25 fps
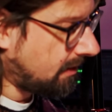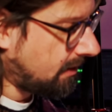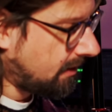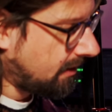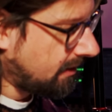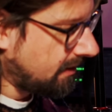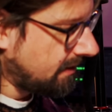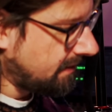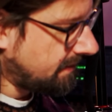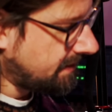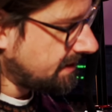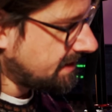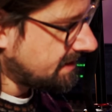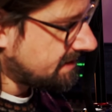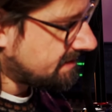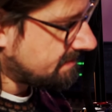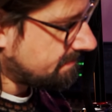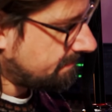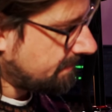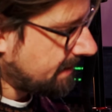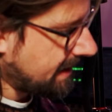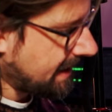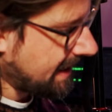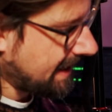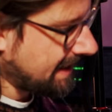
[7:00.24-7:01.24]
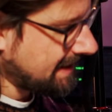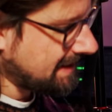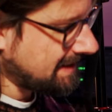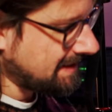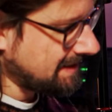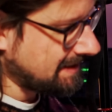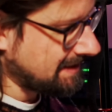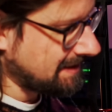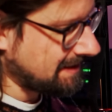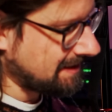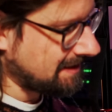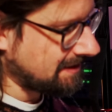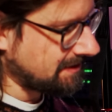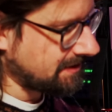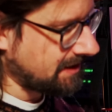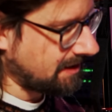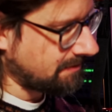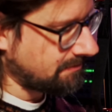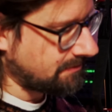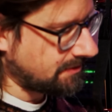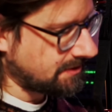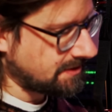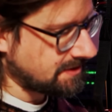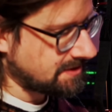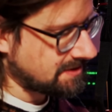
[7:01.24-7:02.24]
all these handy little
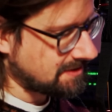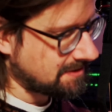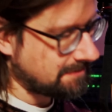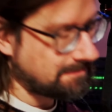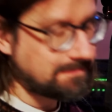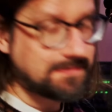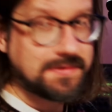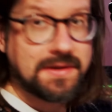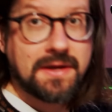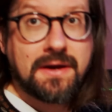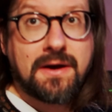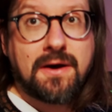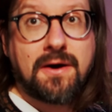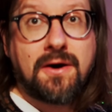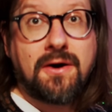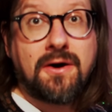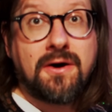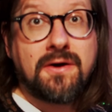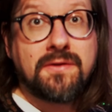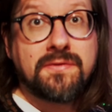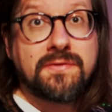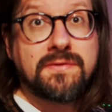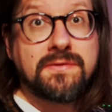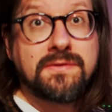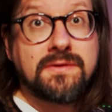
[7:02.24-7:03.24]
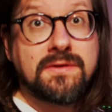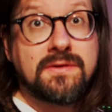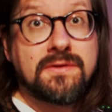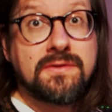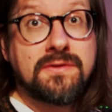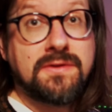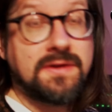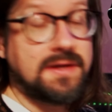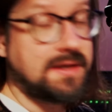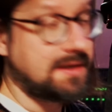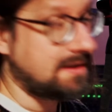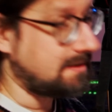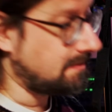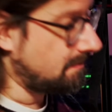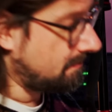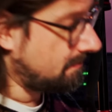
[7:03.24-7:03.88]
numbers on the